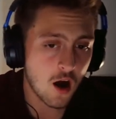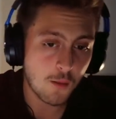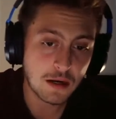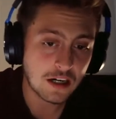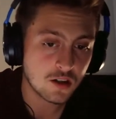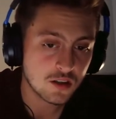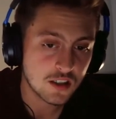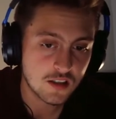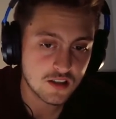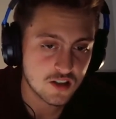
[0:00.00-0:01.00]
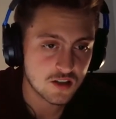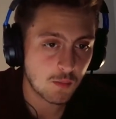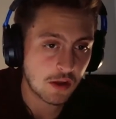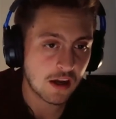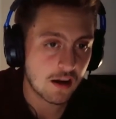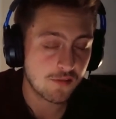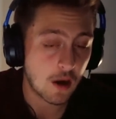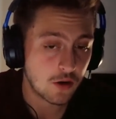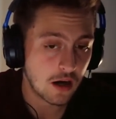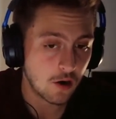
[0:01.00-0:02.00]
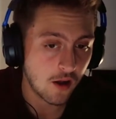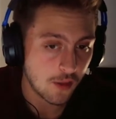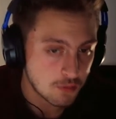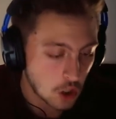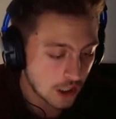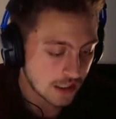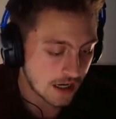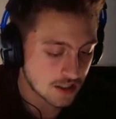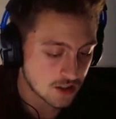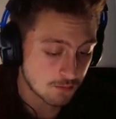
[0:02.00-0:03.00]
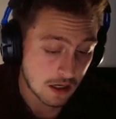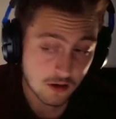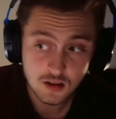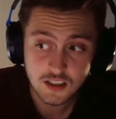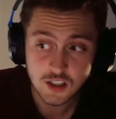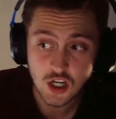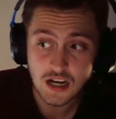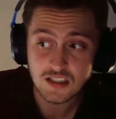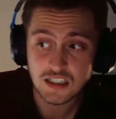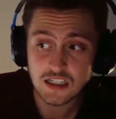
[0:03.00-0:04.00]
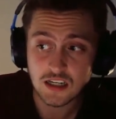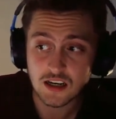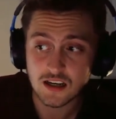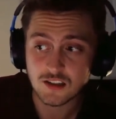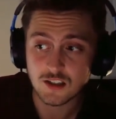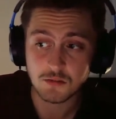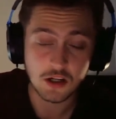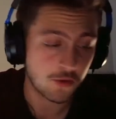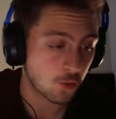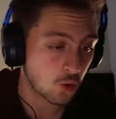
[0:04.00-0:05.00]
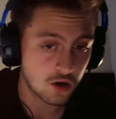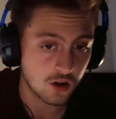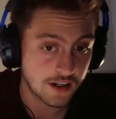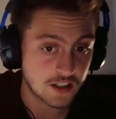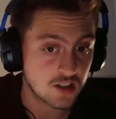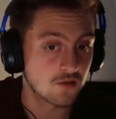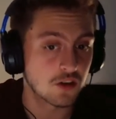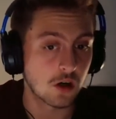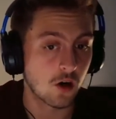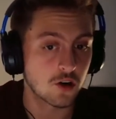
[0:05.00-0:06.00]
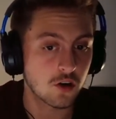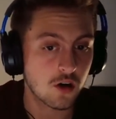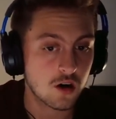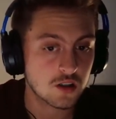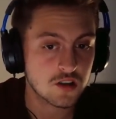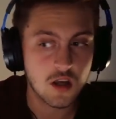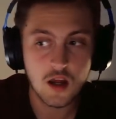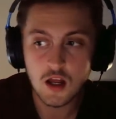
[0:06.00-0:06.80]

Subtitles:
Apparently, this is something I found out on the broadcast. Apparently, JT and Spieth were like severe underdogs,